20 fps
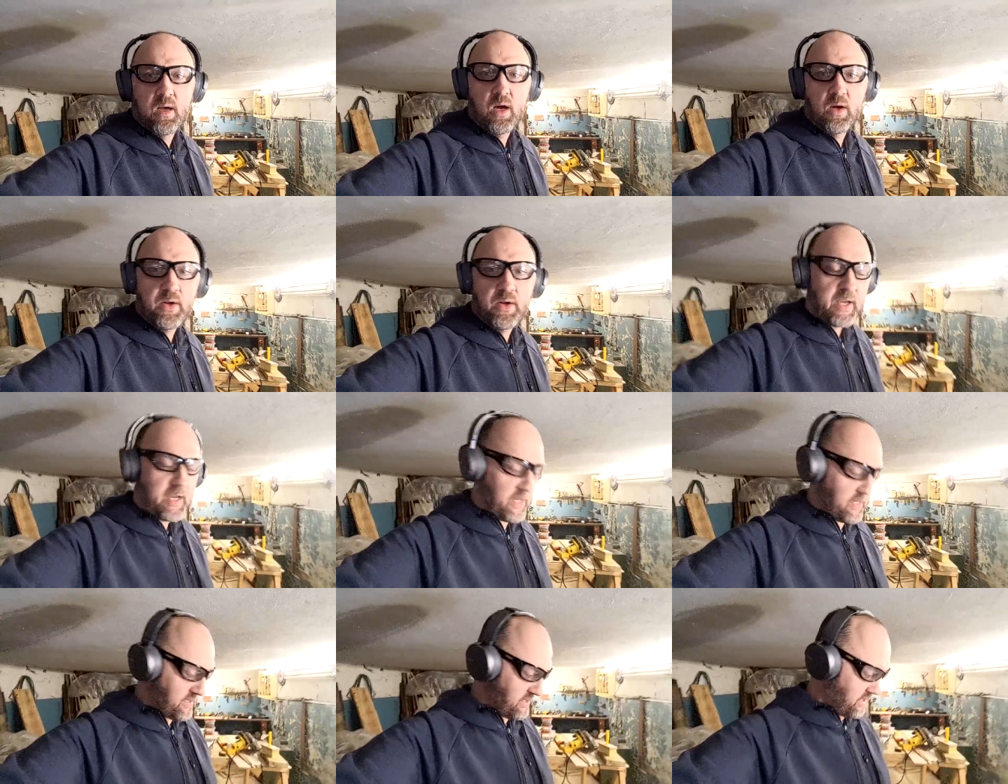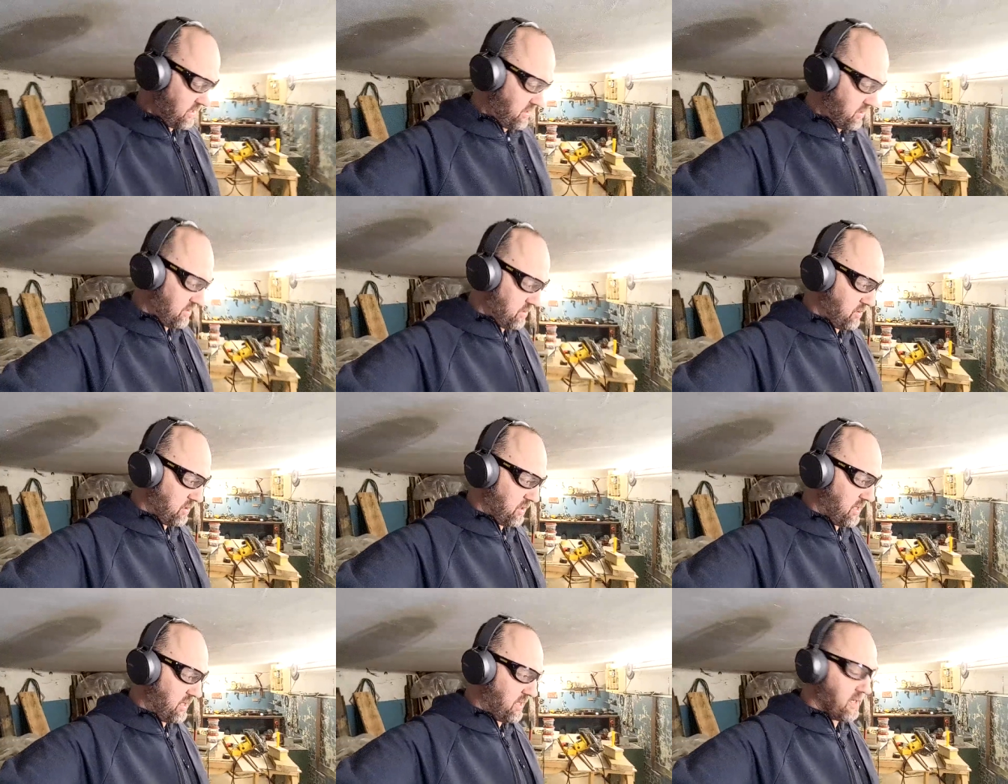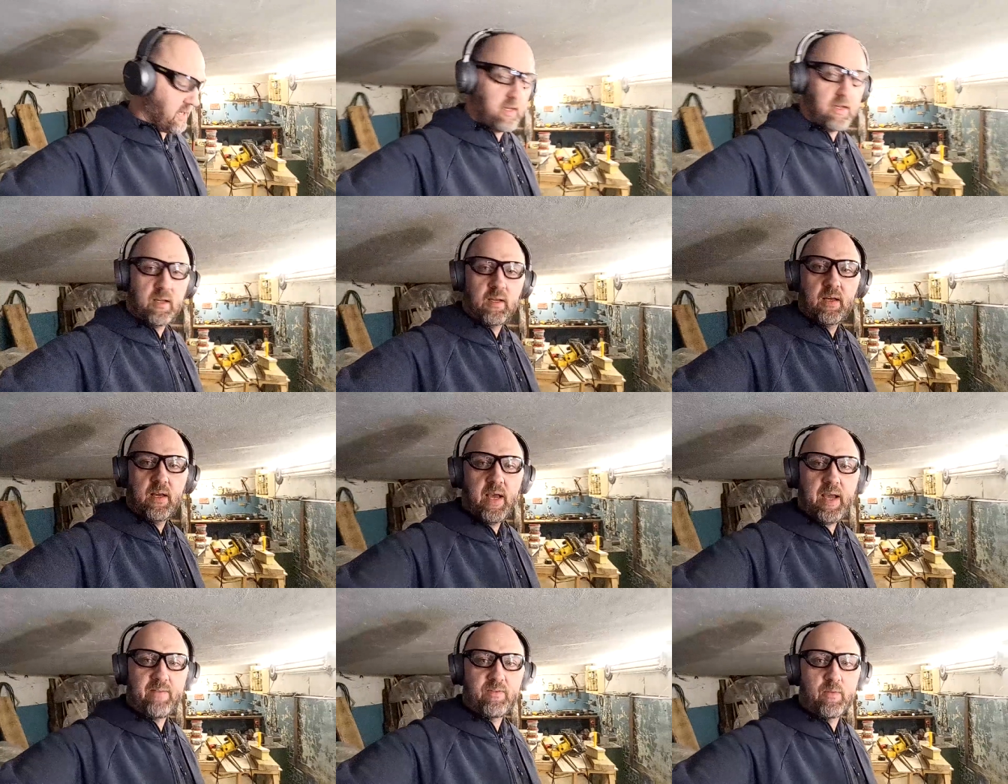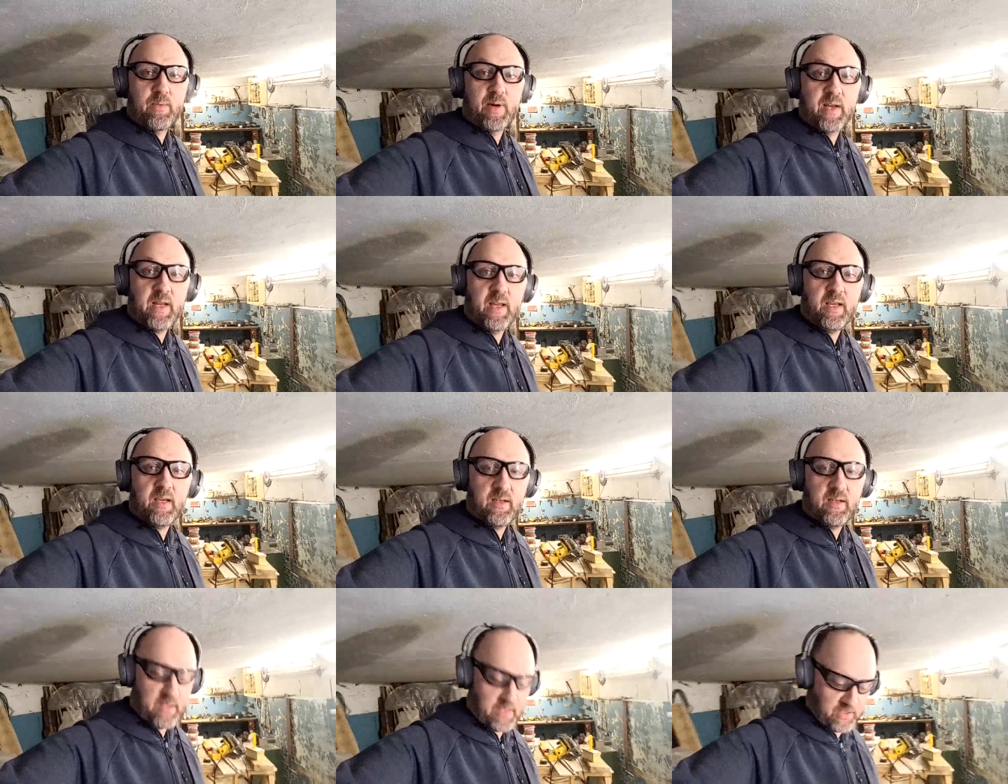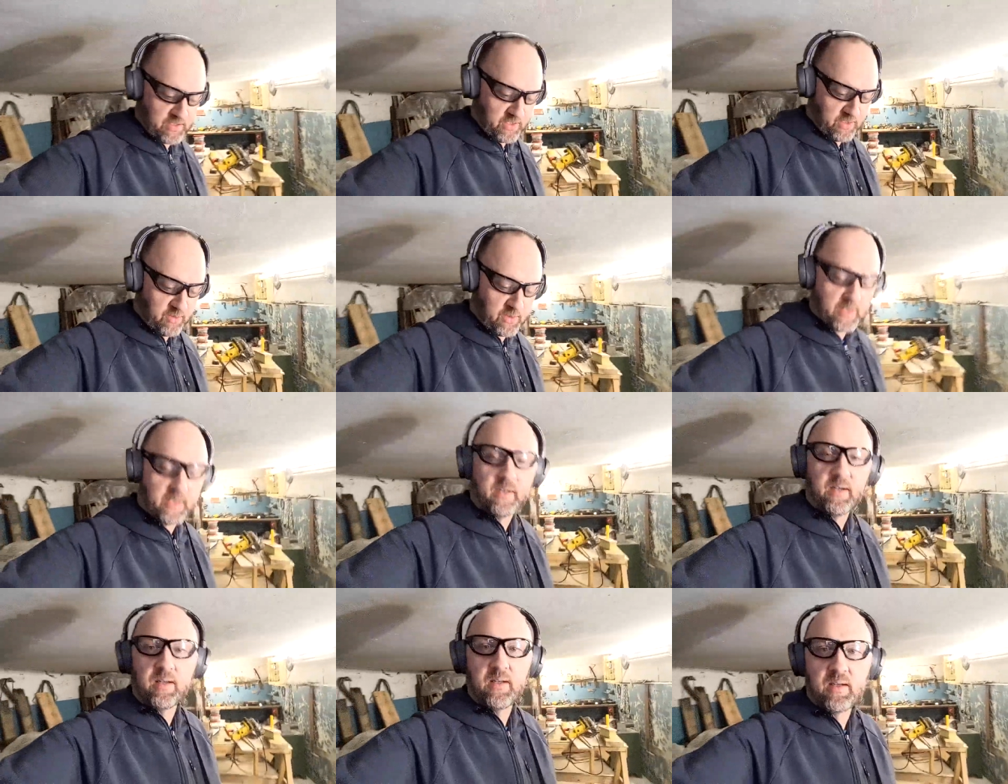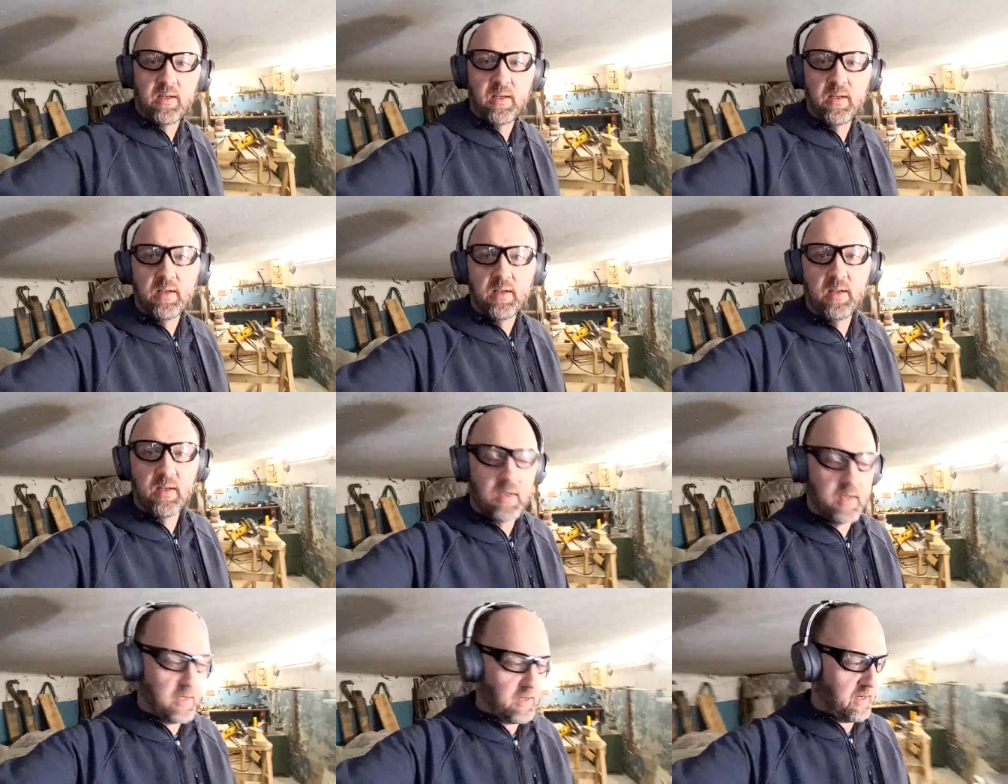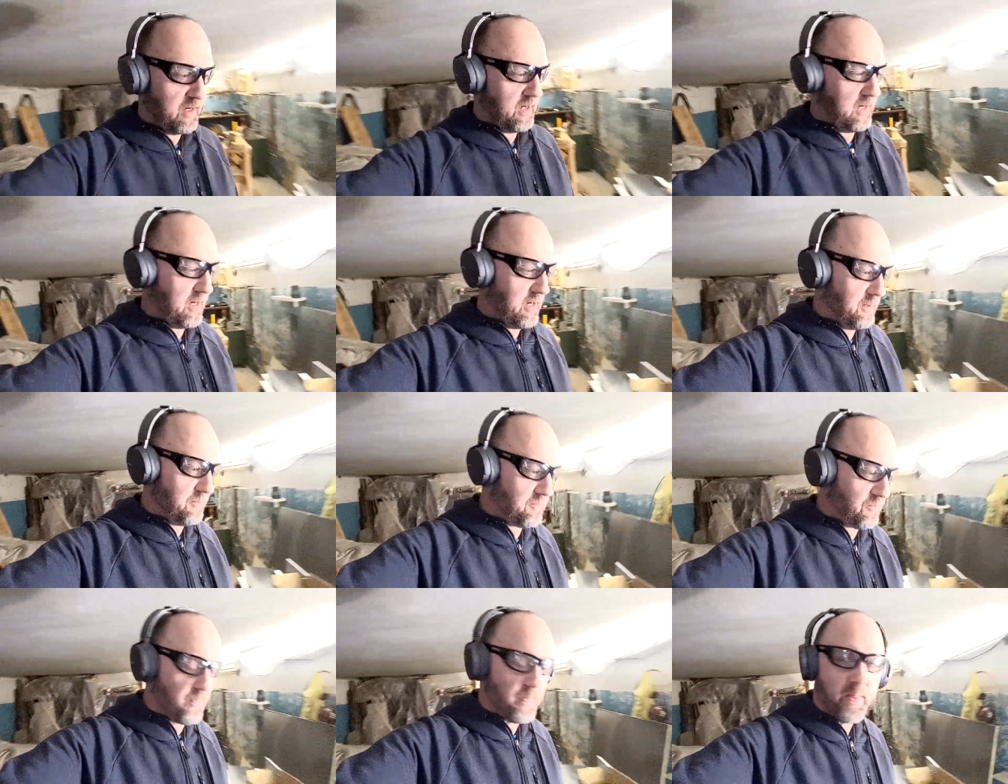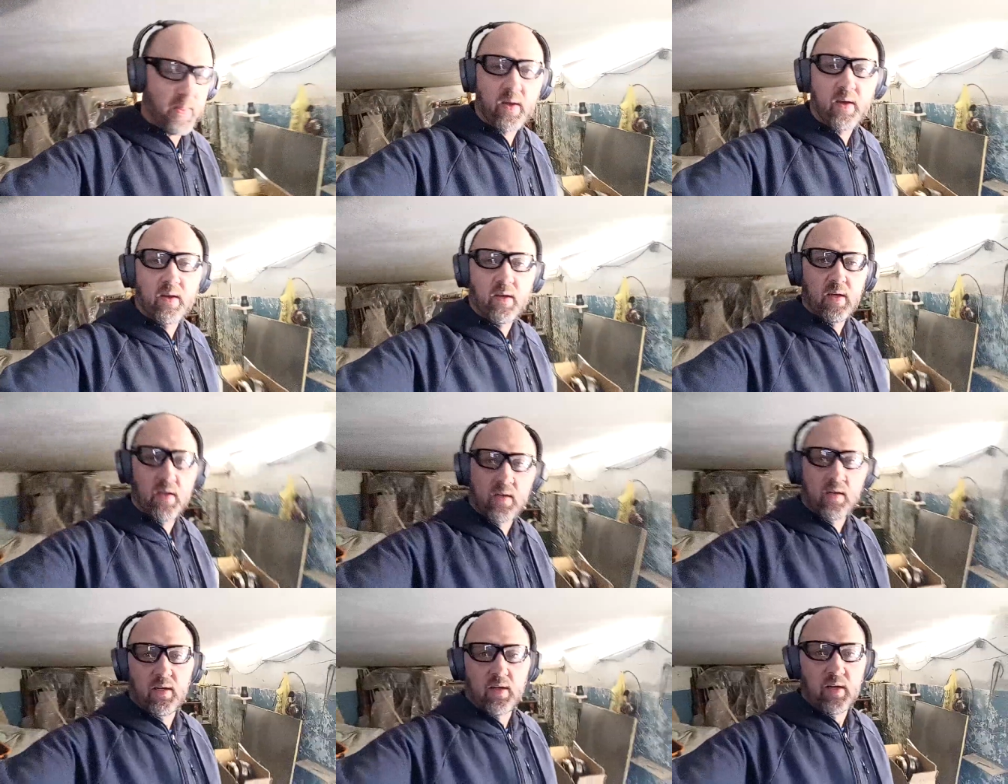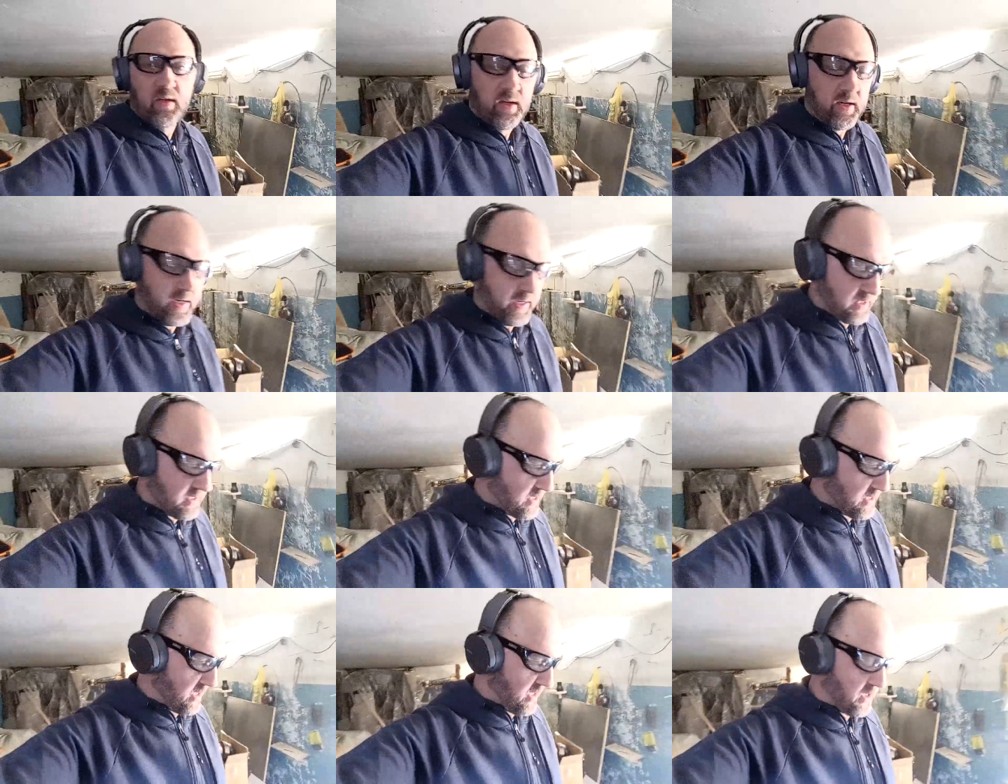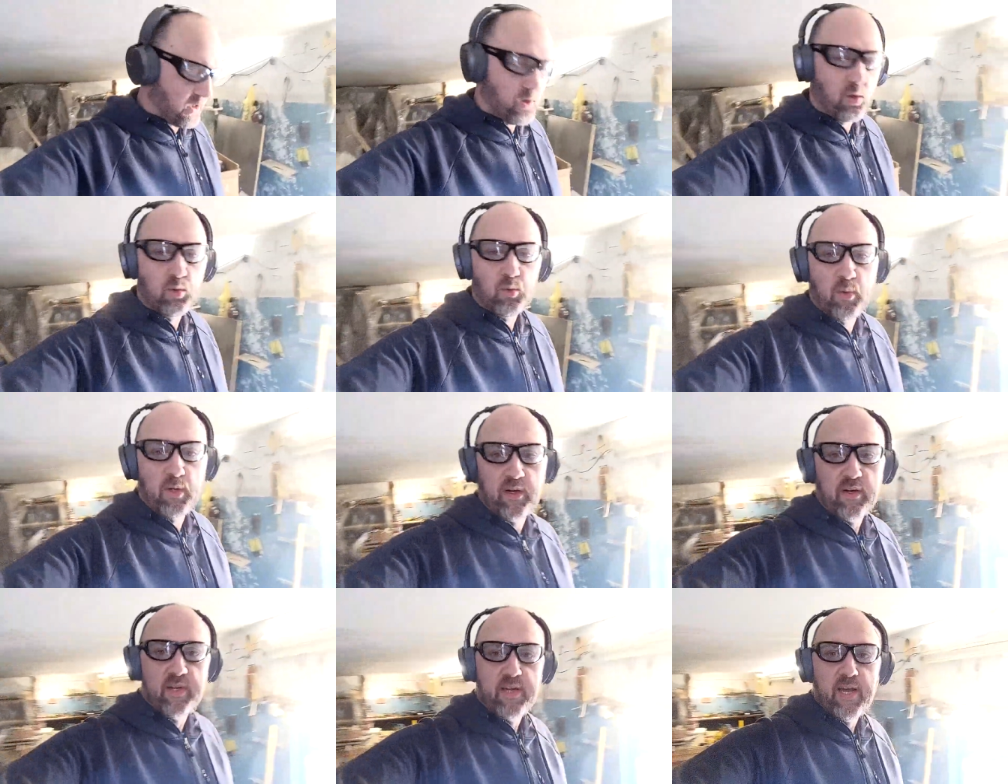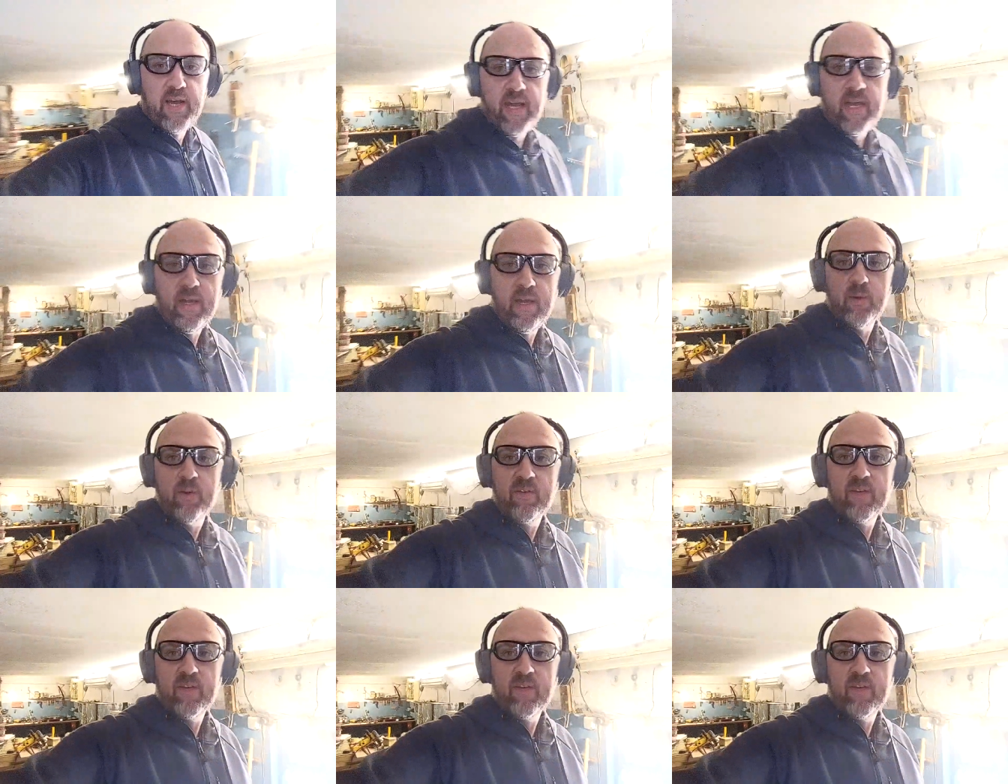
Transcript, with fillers: Okay, so uh, hey everybody, how's it going? Um, it's a cold winter day.